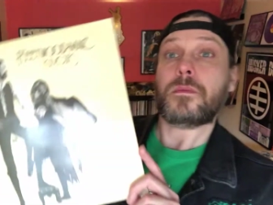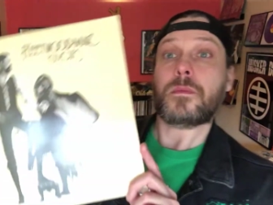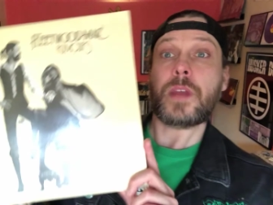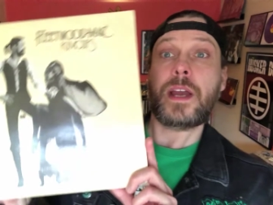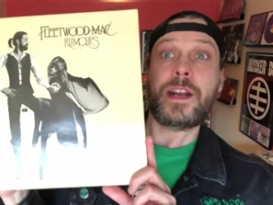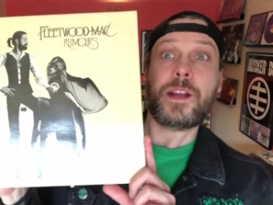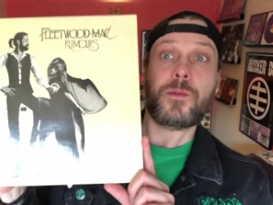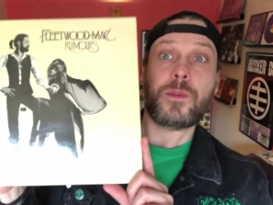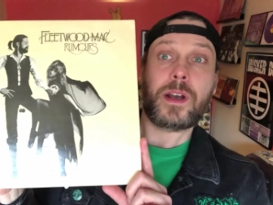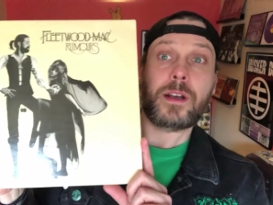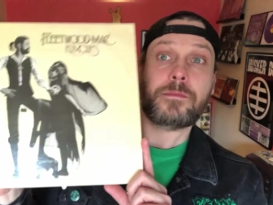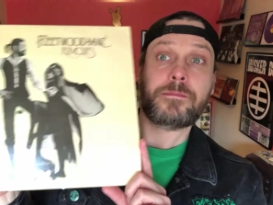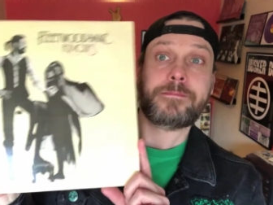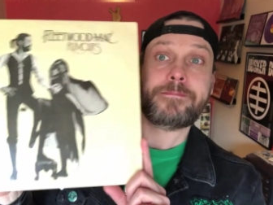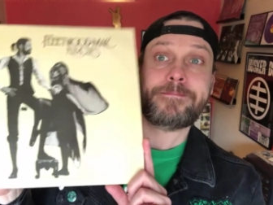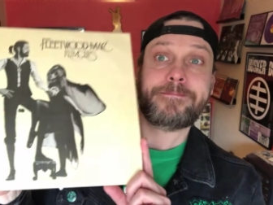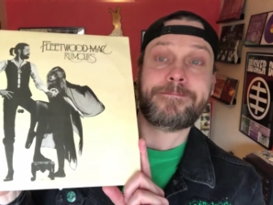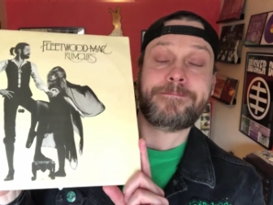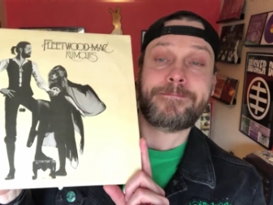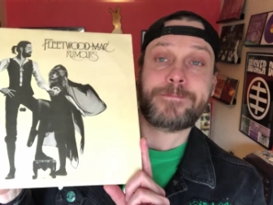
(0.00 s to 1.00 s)
Anyway,
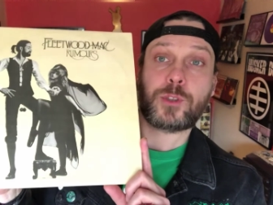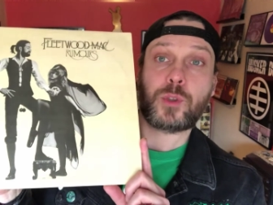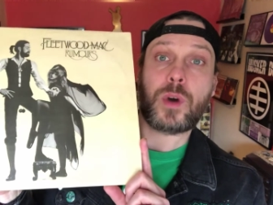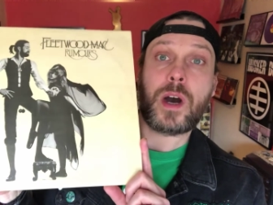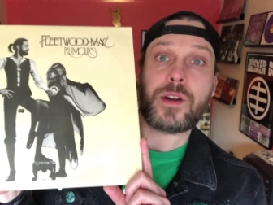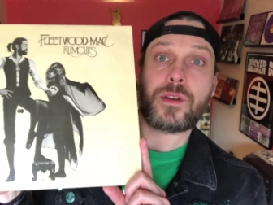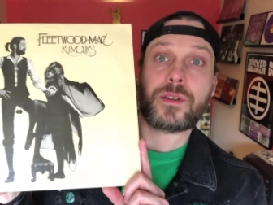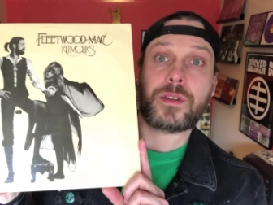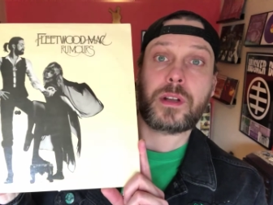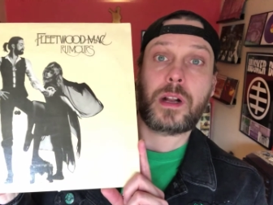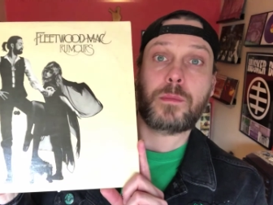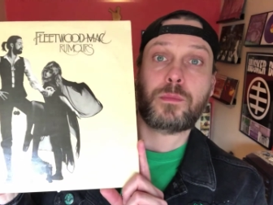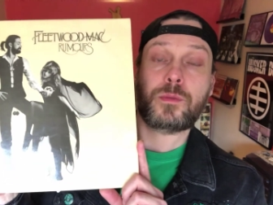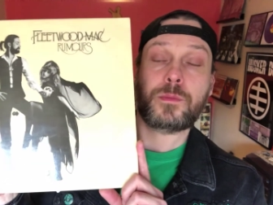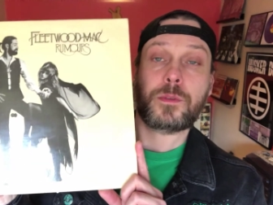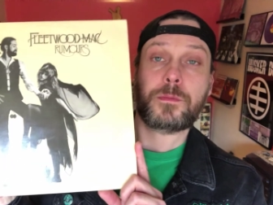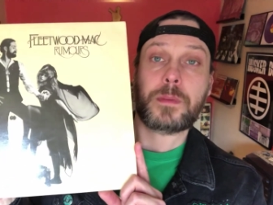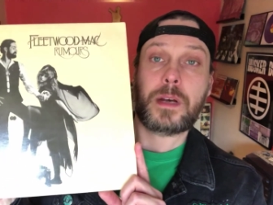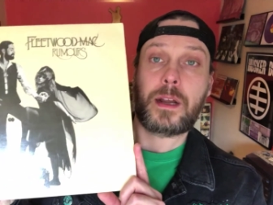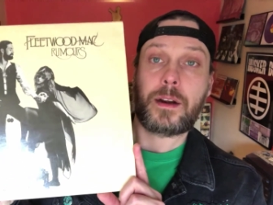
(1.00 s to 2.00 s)
two hundredth album
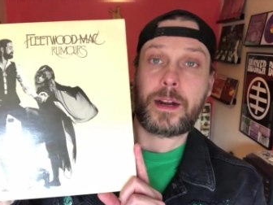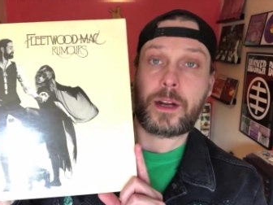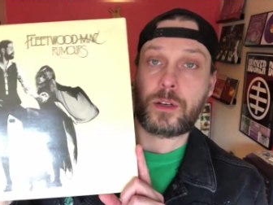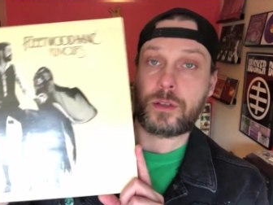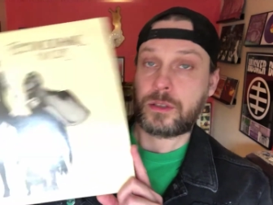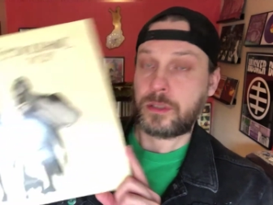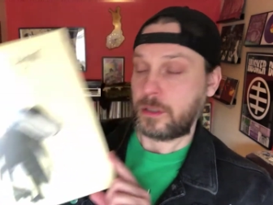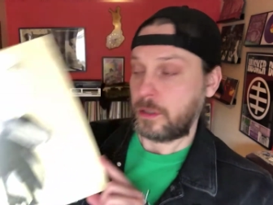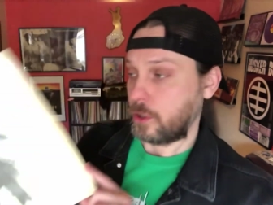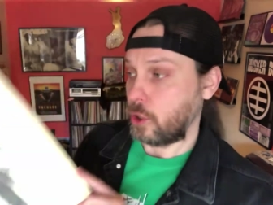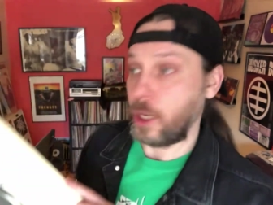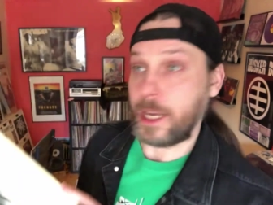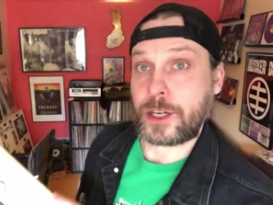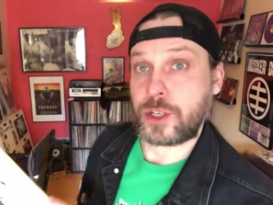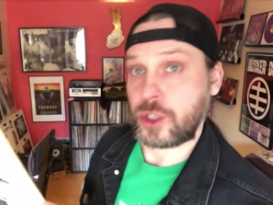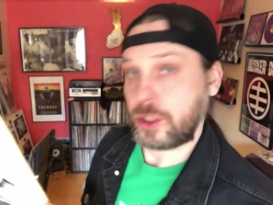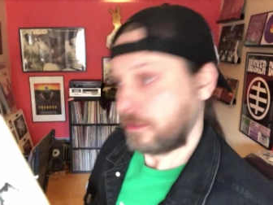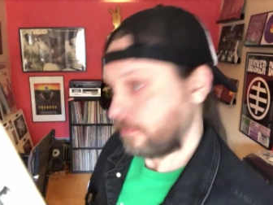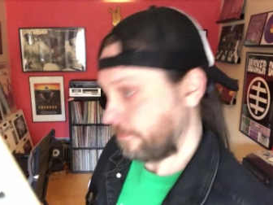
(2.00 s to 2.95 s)
in my record collection.